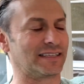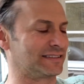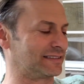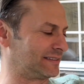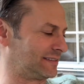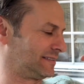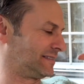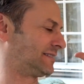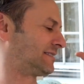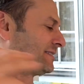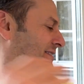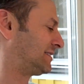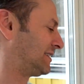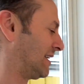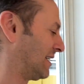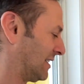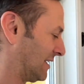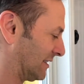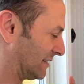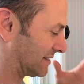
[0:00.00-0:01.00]

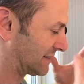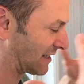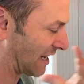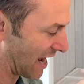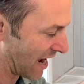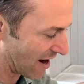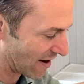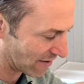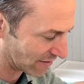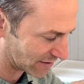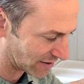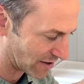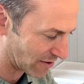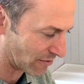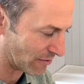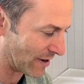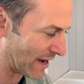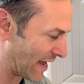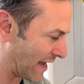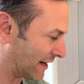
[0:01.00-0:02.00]
sitting down,
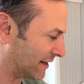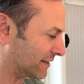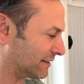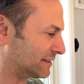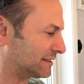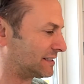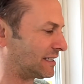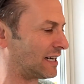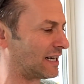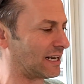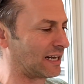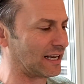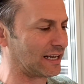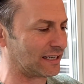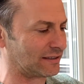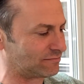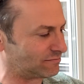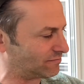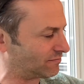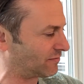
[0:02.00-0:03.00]
no
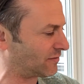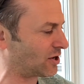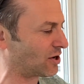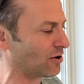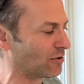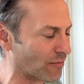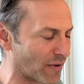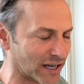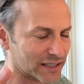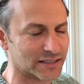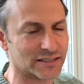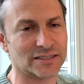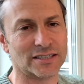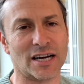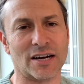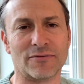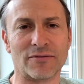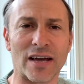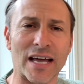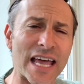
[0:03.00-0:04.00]
energy, too much
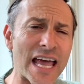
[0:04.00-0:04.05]
stuff.